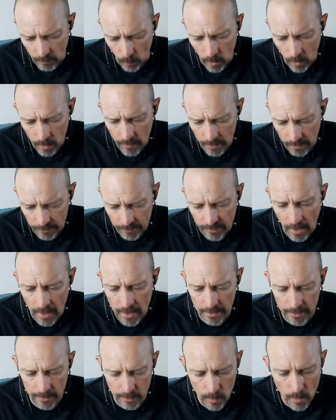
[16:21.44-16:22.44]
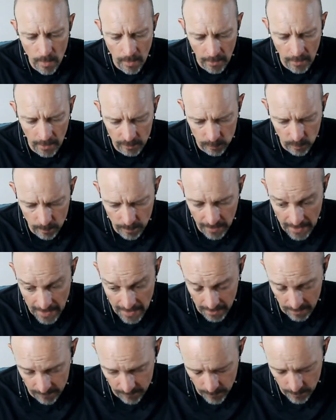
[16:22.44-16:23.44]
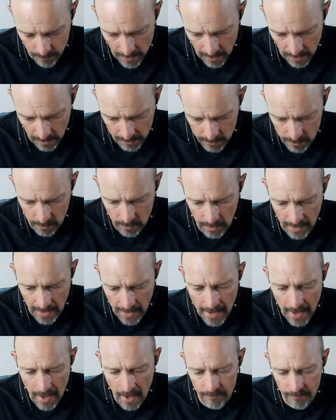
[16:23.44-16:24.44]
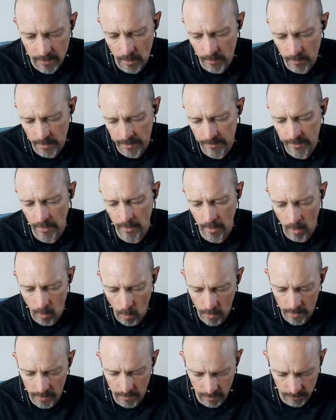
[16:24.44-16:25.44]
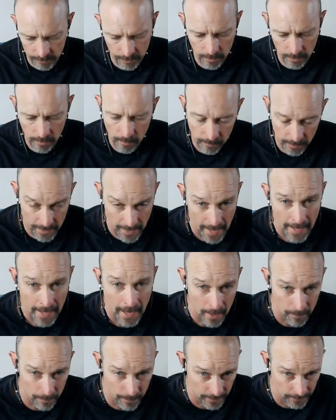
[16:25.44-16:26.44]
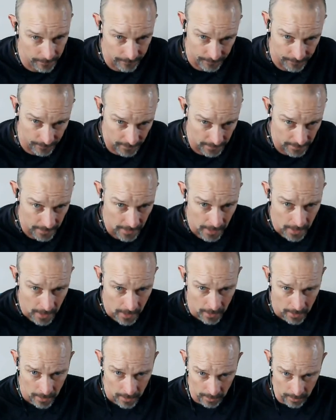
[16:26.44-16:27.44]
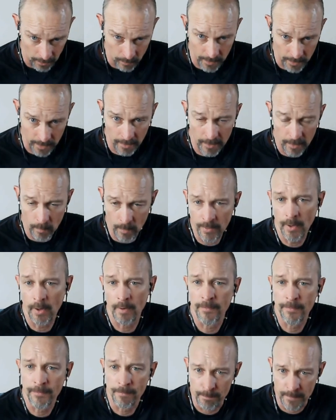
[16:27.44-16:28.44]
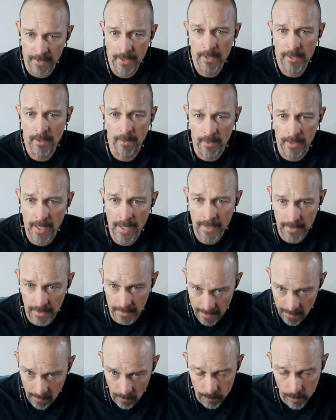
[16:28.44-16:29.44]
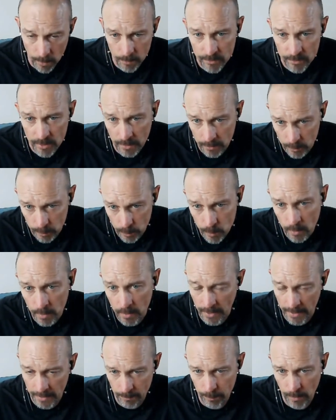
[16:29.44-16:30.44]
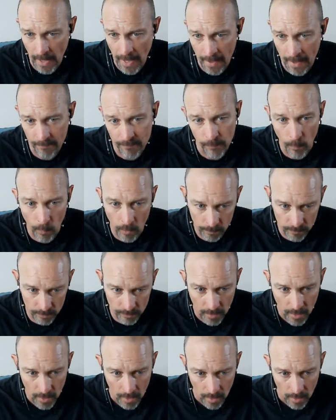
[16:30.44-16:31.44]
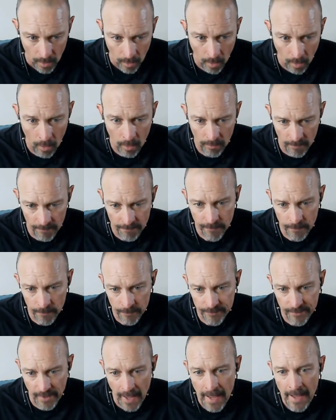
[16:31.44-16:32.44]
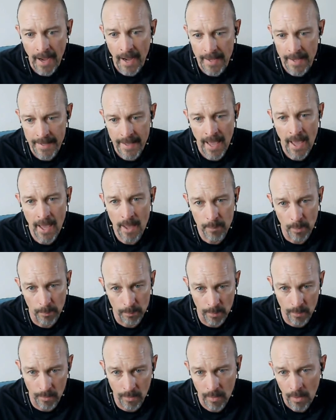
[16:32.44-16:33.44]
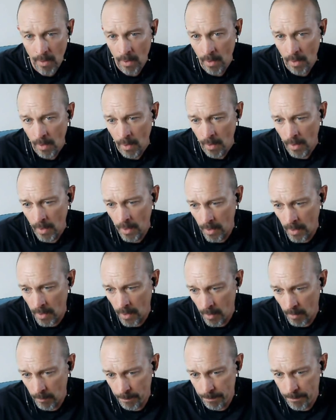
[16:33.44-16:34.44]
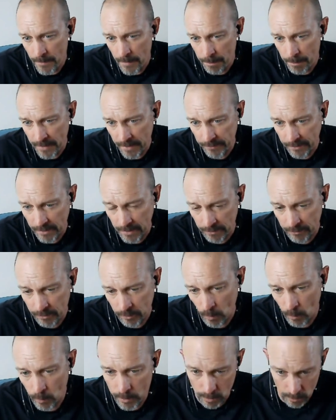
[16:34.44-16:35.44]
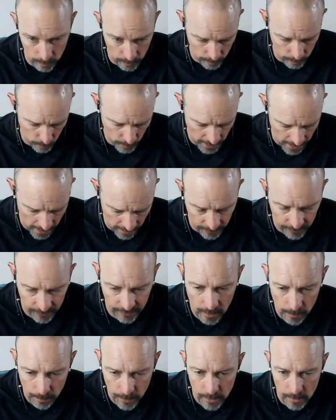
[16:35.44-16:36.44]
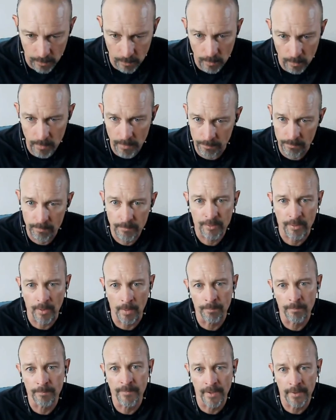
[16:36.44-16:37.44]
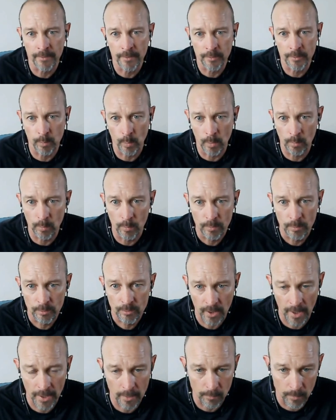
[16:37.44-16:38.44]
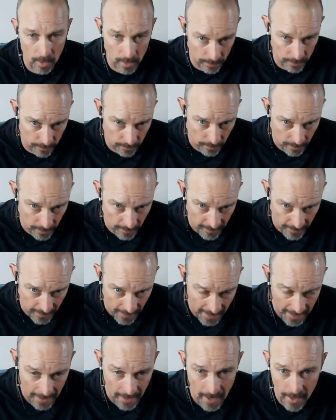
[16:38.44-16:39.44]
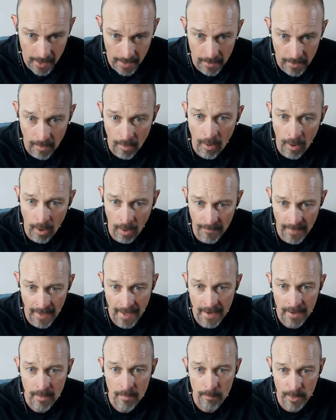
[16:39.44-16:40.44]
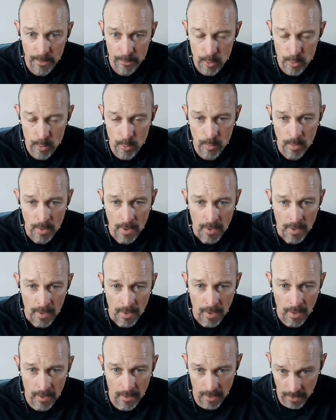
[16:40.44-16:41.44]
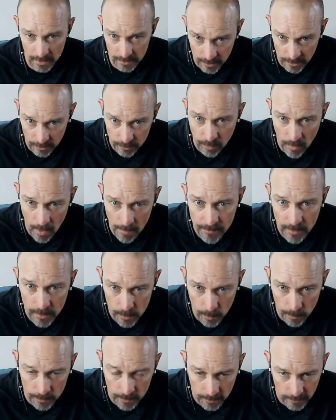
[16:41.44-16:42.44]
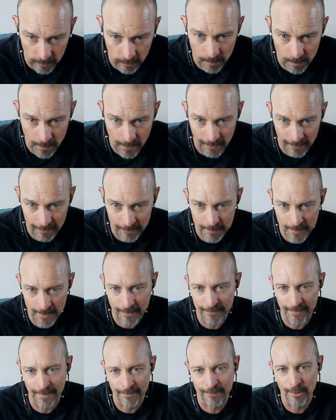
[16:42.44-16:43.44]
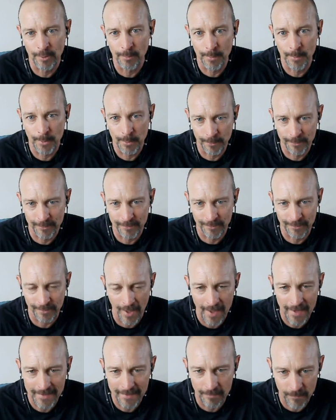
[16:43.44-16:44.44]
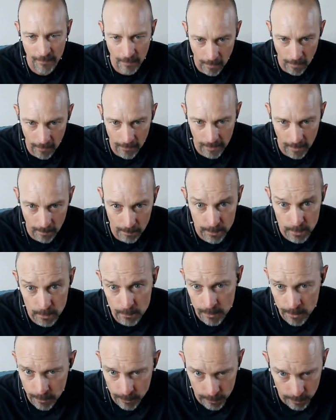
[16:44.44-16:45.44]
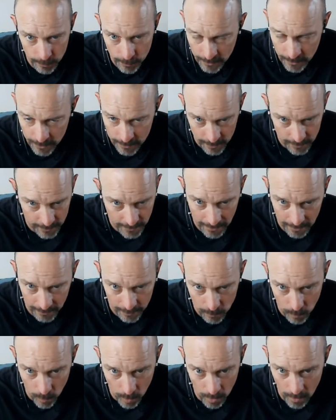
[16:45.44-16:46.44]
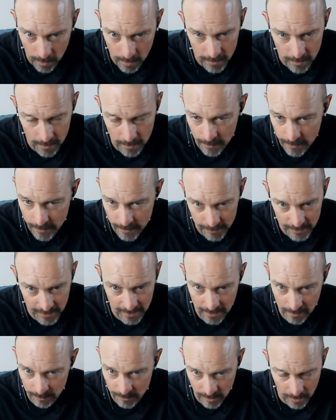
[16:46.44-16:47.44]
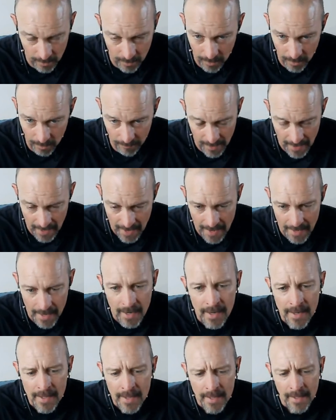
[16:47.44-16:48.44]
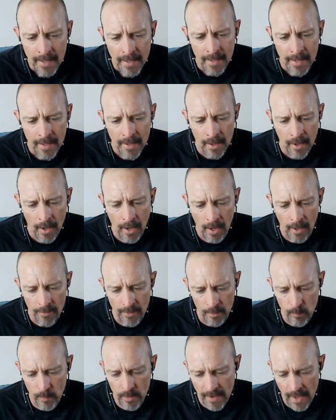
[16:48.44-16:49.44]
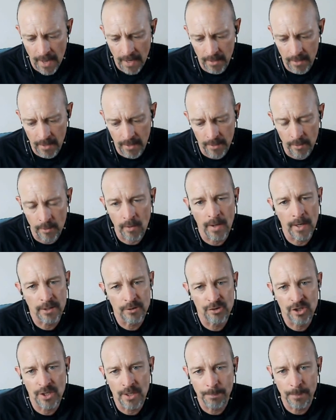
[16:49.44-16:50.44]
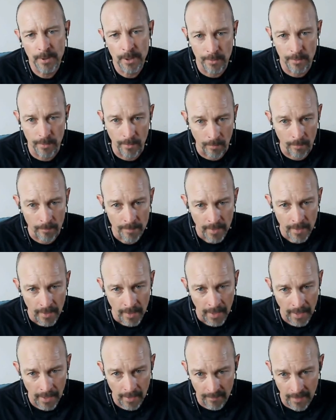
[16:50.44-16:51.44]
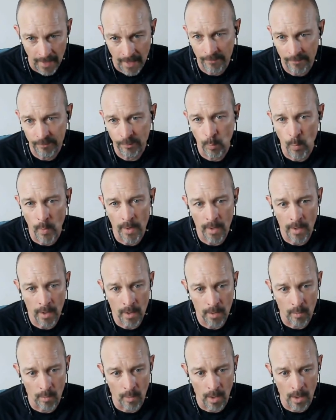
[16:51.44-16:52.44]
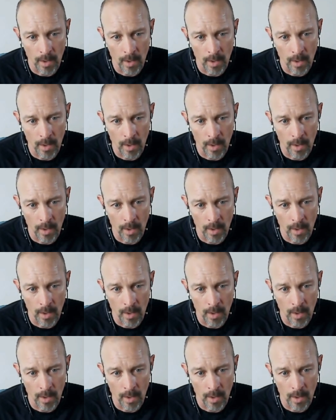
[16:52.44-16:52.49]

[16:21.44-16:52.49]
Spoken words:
one of the exciting new areas. We've been at it for about a year and a half. Intel coined the term the AI PC. And really, with our Meteor Lake and now approaching Lunar Lake platforms, are the first AI capable PCs. So, we have a CPU, and some vendors will try to run AI on that, but you are going to disrupt the user experience because that CPU is designed for all the compute you're doing in your daily work, your teams and all of that. Then we've had an integrated GPU, and that's where